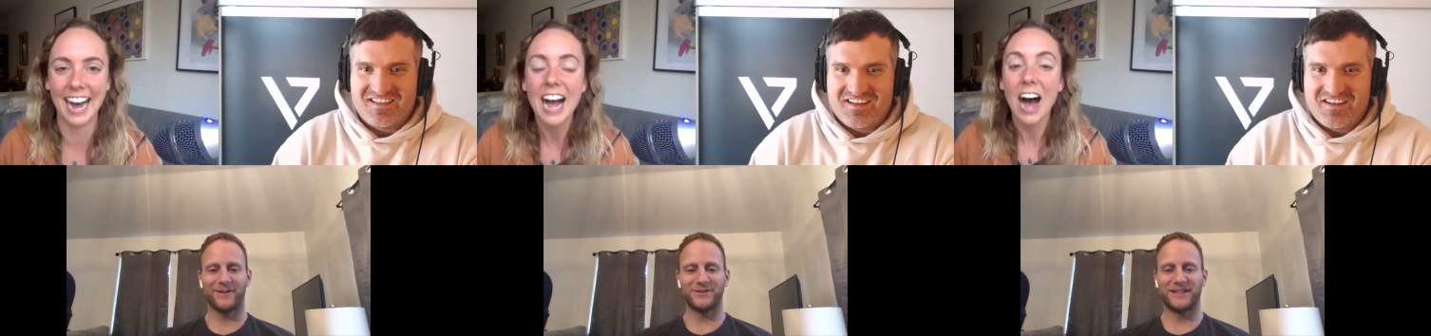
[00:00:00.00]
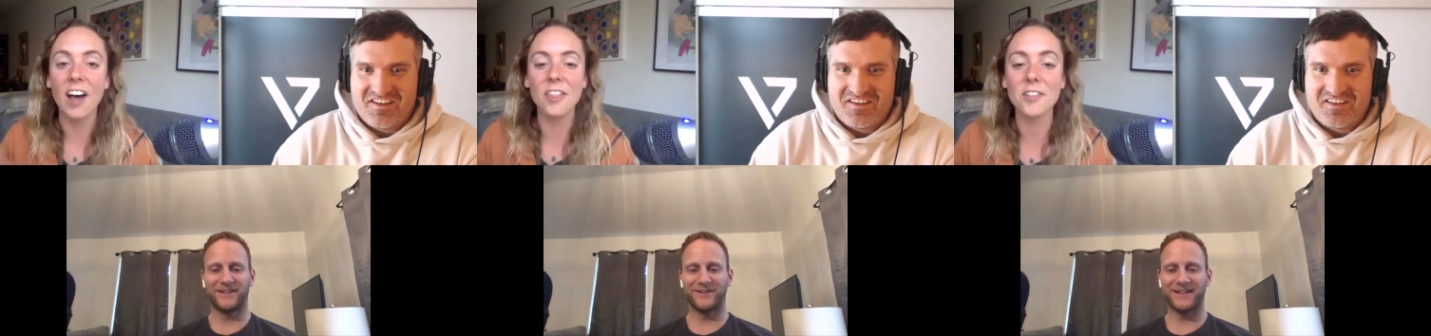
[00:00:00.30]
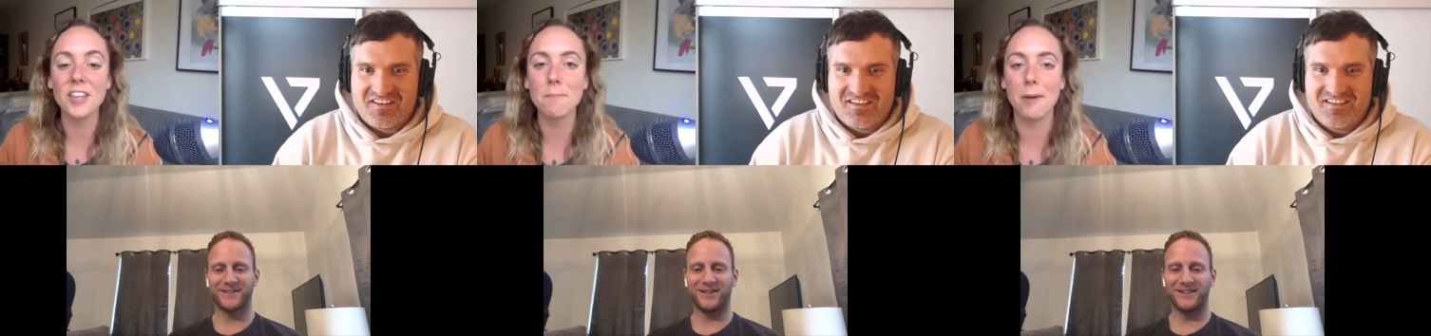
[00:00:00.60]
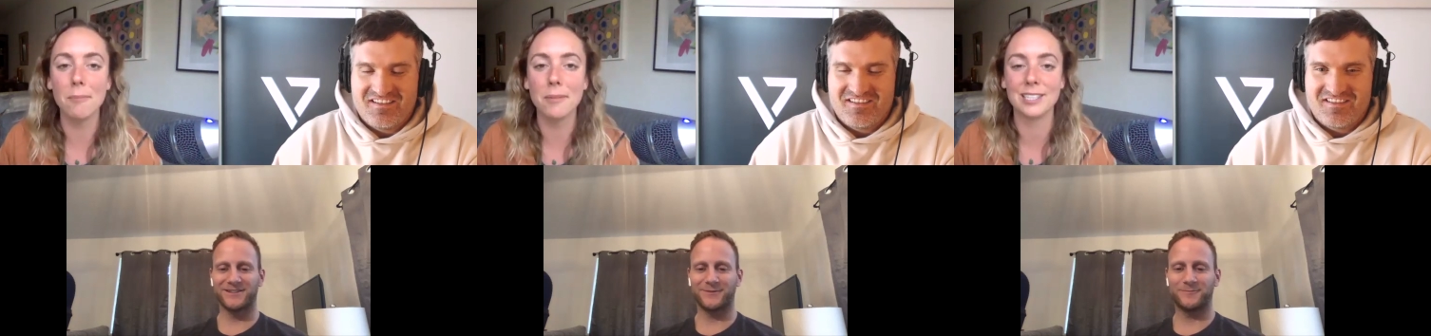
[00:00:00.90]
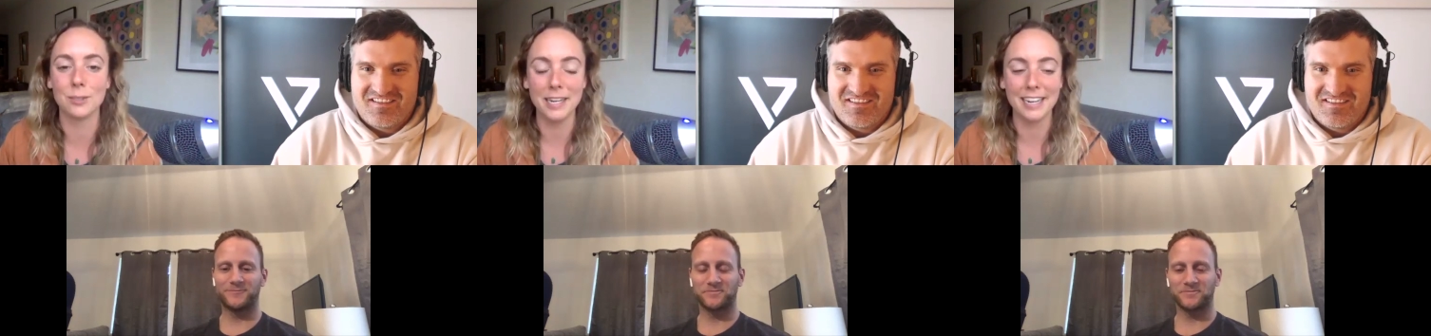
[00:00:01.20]
Speaker 1: doubt. Other that's than awesome.
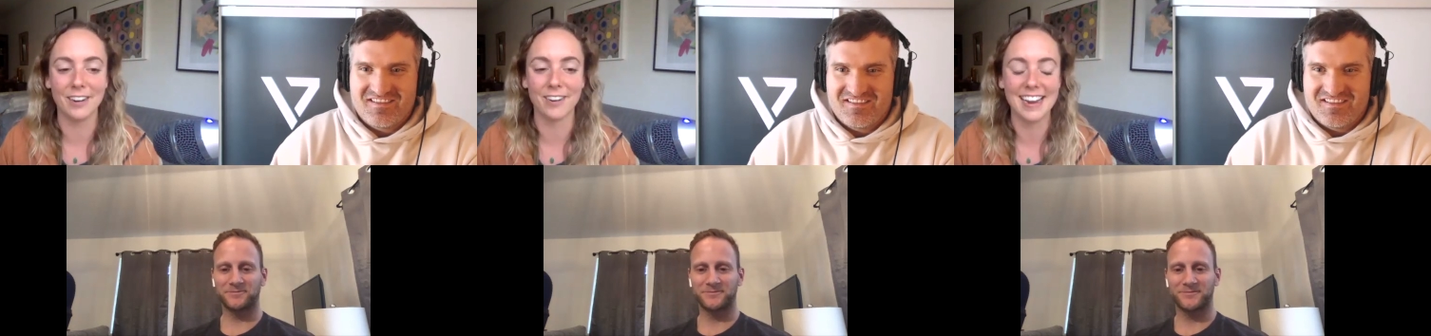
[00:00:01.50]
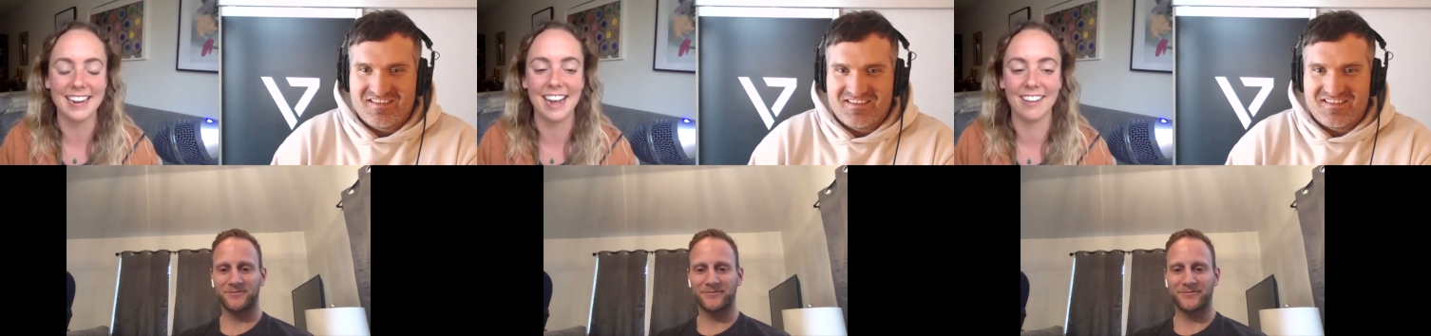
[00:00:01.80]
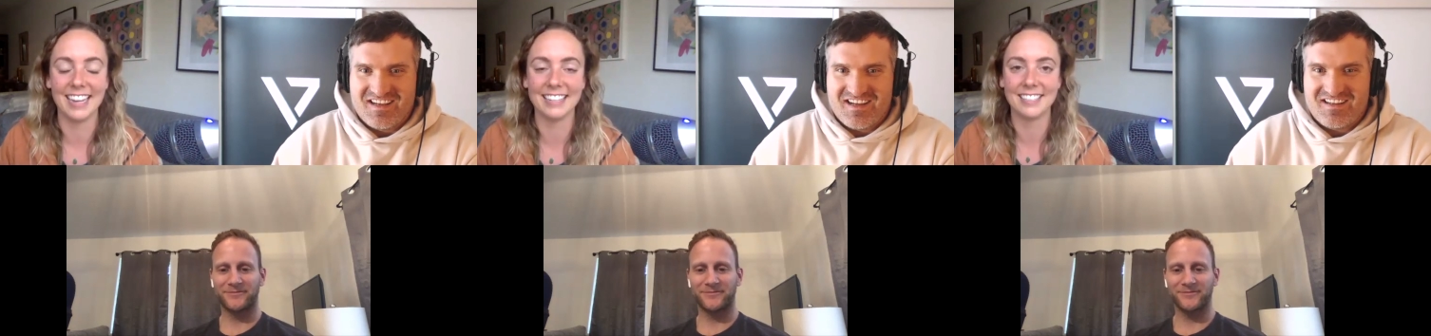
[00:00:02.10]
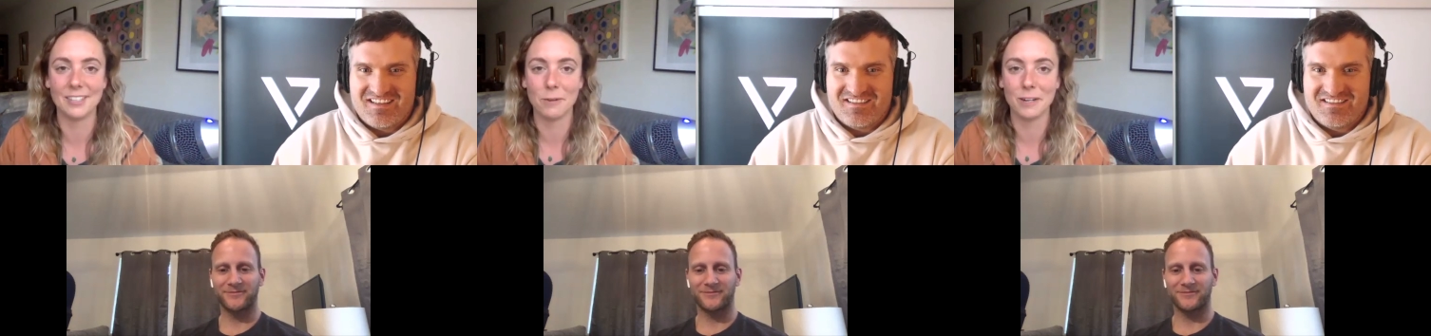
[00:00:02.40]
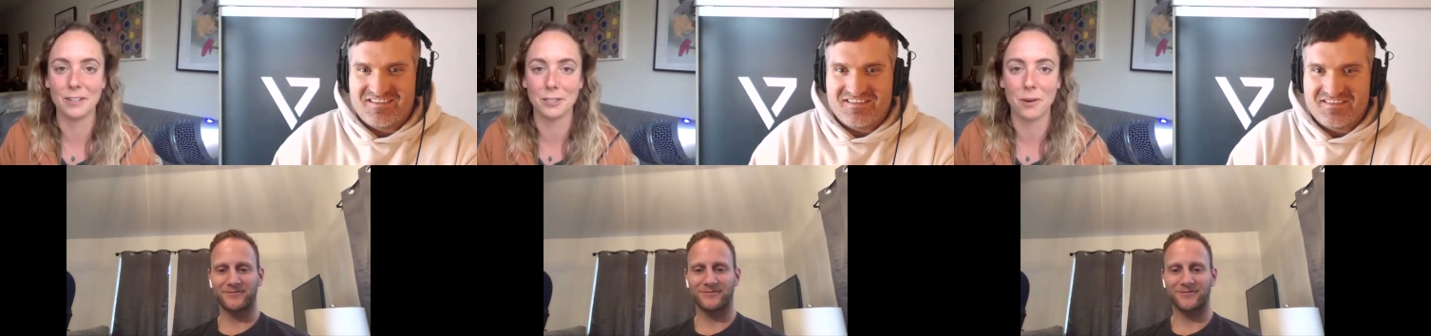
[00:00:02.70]
public speaking right now, yeah. that's the
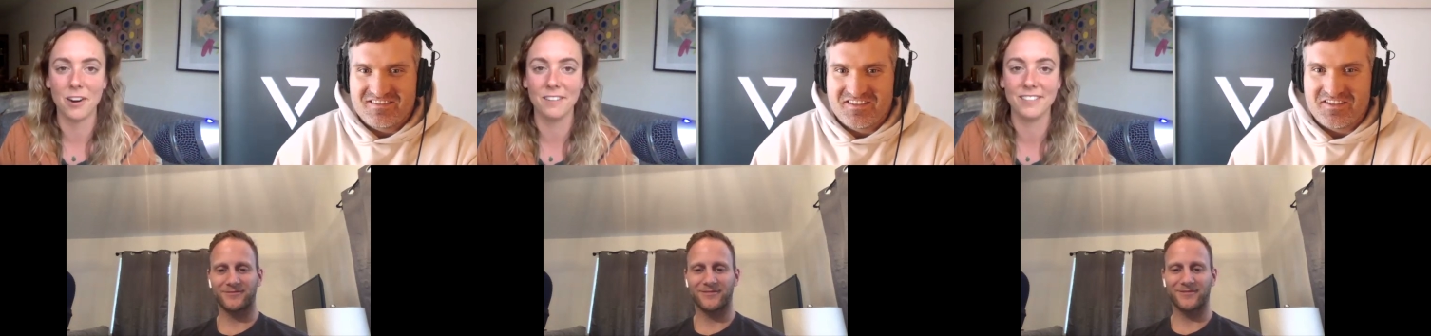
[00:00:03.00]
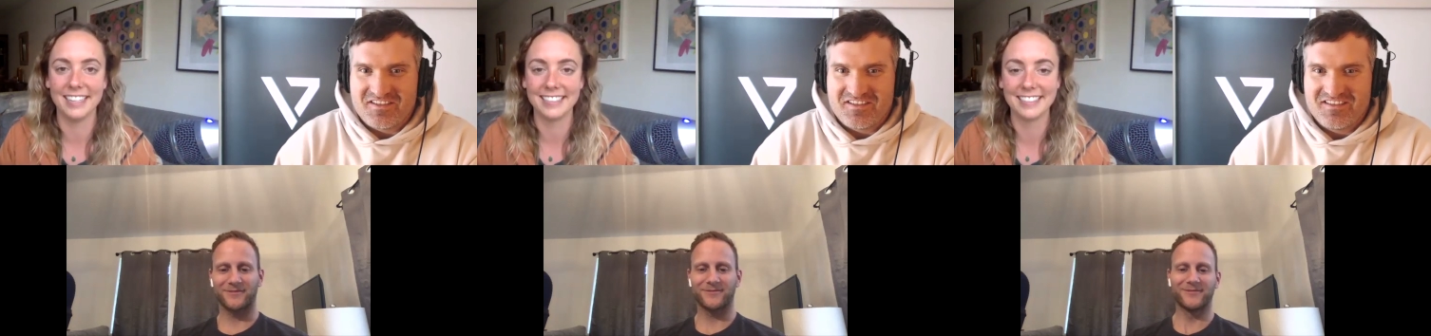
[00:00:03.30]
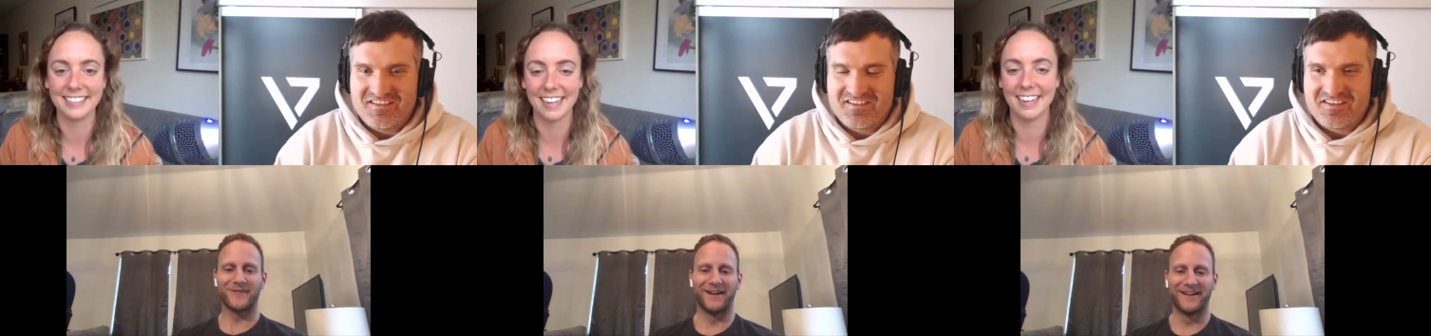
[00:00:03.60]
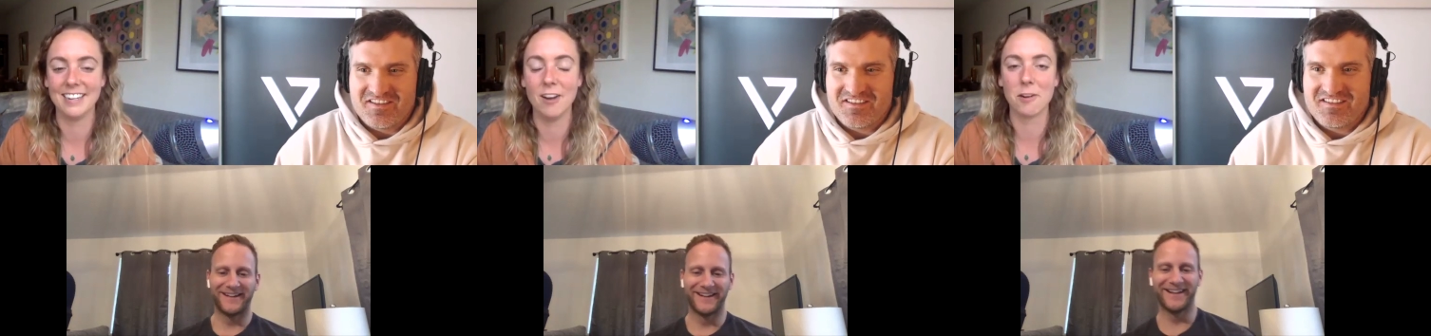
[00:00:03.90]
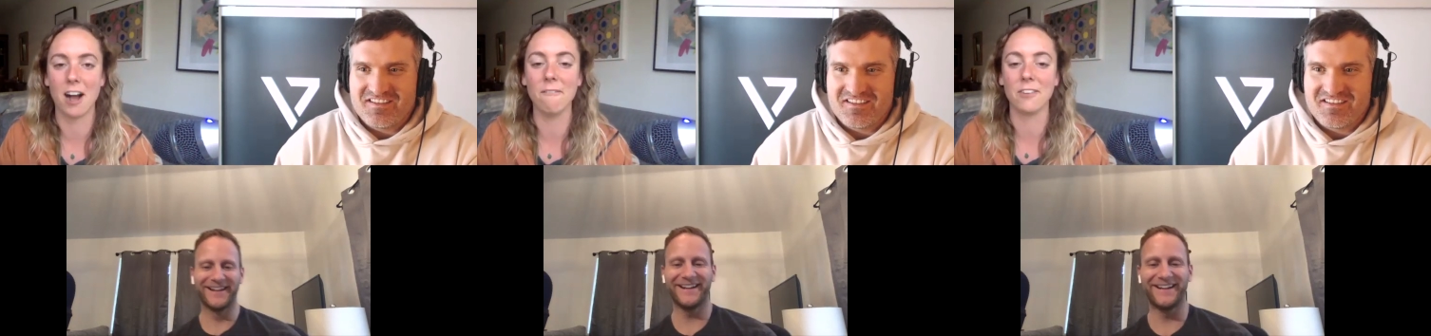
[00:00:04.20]
weirdest part of this. But
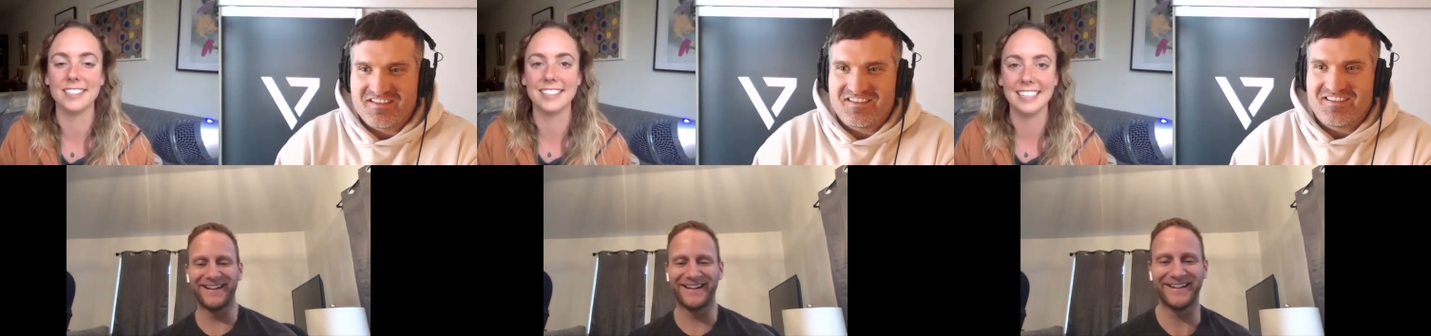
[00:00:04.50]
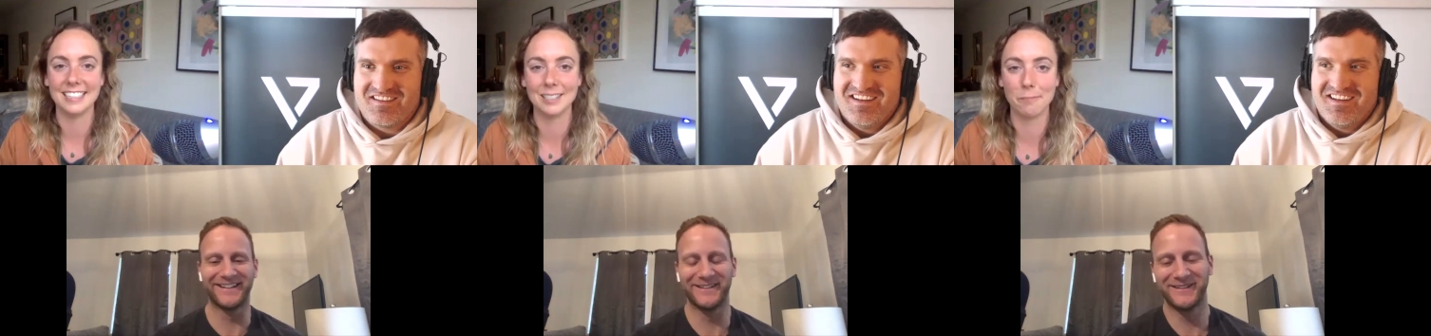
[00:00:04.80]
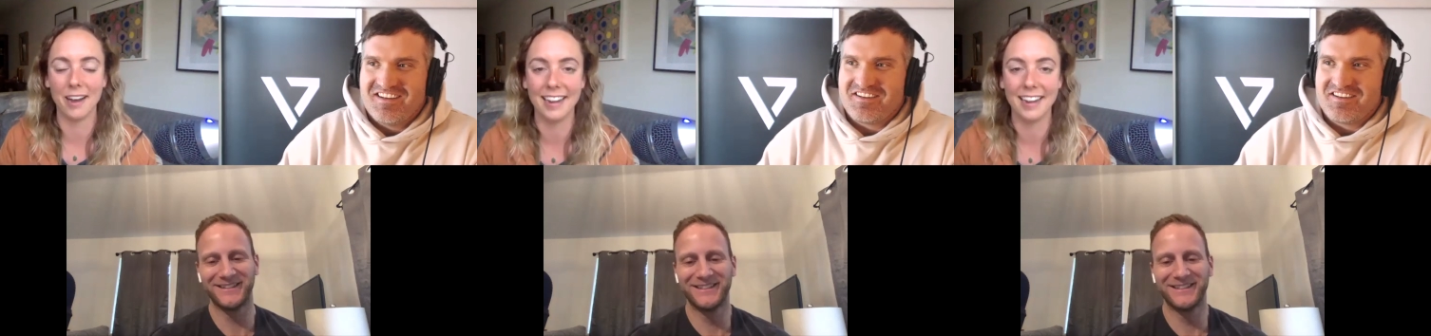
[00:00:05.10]
good, no,